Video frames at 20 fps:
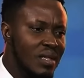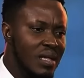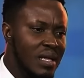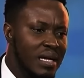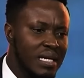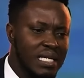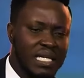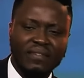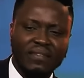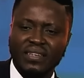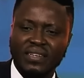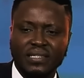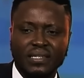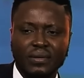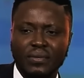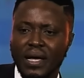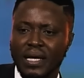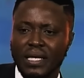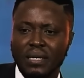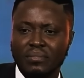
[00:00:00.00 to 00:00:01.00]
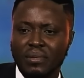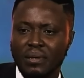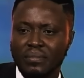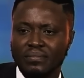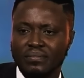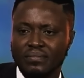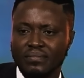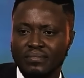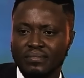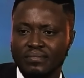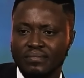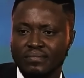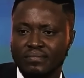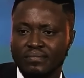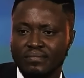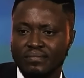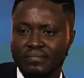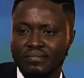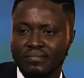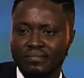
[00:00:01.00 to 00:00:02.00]
Never stay where I keep them.
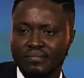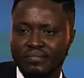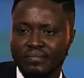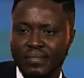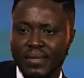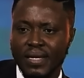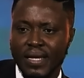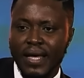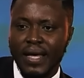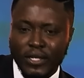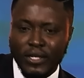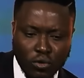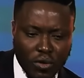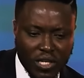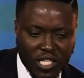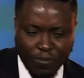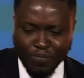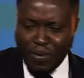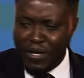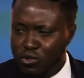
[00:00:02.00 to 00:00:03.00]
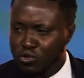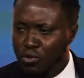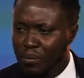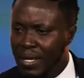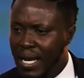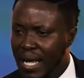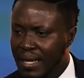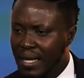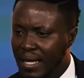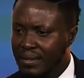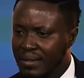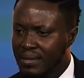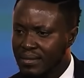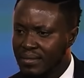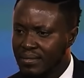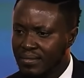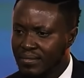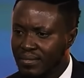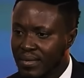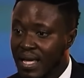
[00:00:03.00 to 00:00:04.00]
So he speaks to me like that,
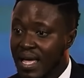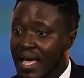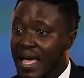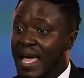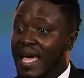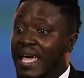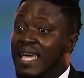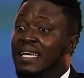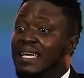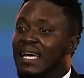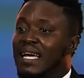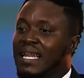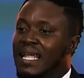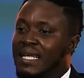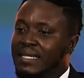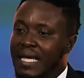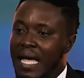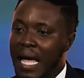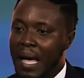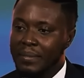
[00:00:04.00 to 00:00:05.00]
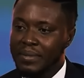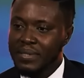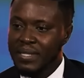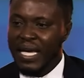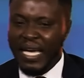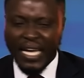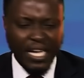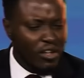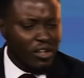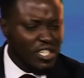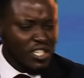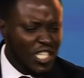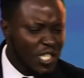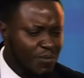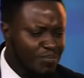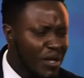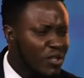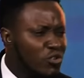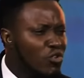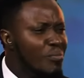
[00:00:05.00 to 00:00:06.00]
in clear terms. He doesn't
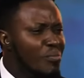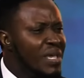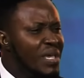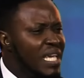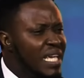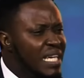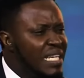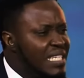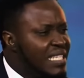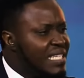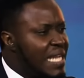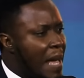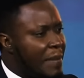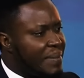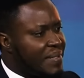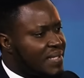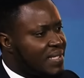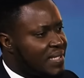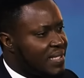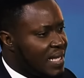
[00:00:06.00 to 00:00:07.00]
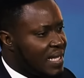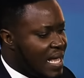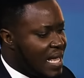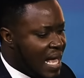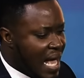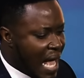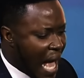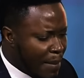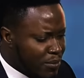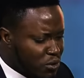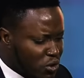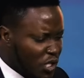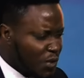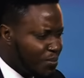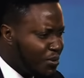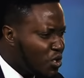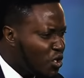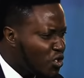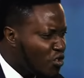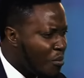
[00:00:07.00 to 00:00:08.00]
speak to me in depths. I'm
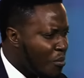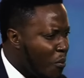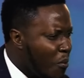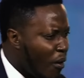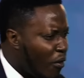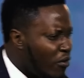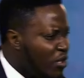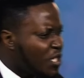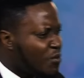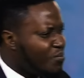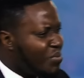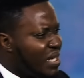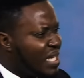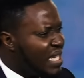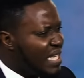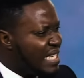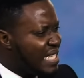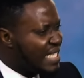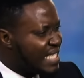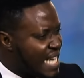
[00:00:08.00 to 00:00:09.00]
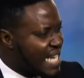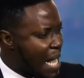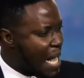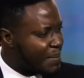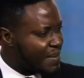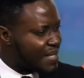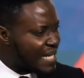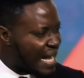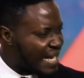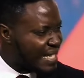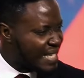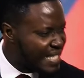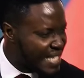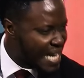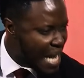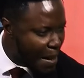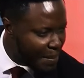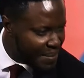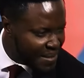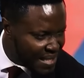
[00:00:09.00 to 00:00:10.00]
suspicious of people always speaking in depths and
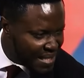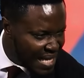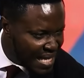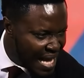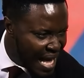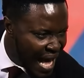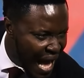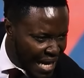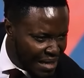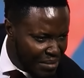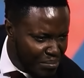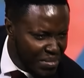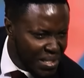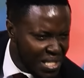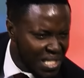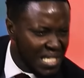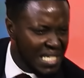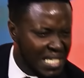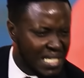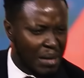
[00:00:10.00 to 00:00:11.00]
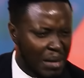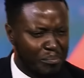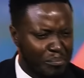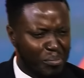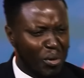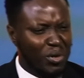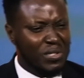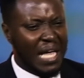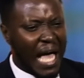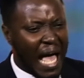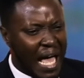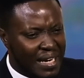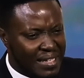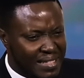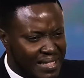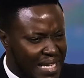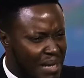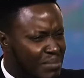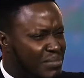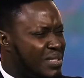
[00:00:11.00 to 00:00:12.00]
depths and mysteries and portals.
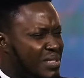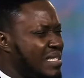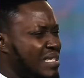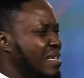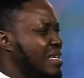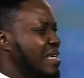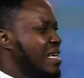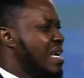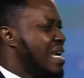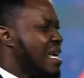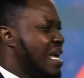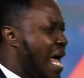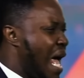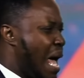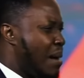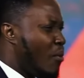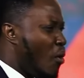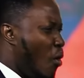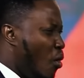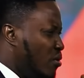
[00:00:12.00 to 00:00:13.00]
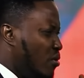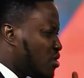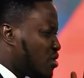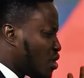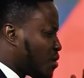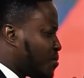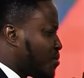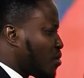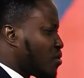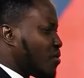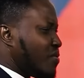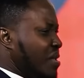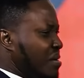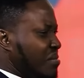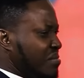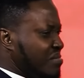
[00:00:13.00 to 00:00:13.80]
I'm always suspicious of them.